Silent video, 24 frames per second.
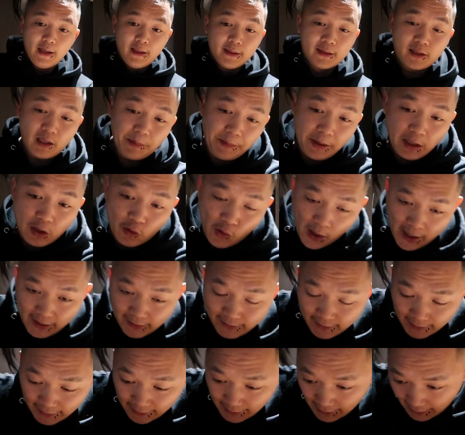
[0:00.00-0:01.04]
It's gonna be
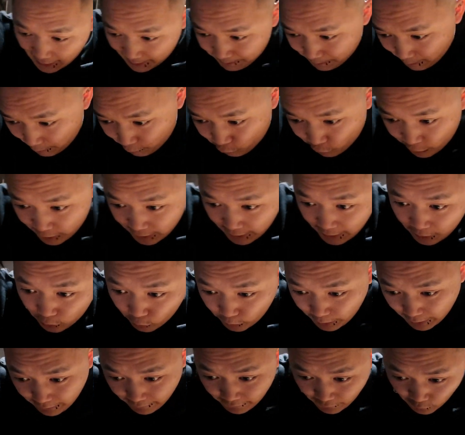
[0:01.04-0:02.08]
crazy. I'm really
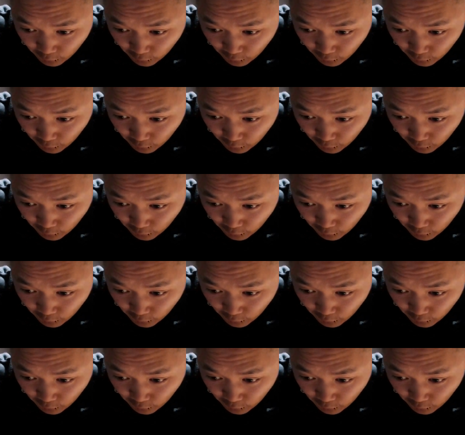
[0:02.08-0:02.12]
looking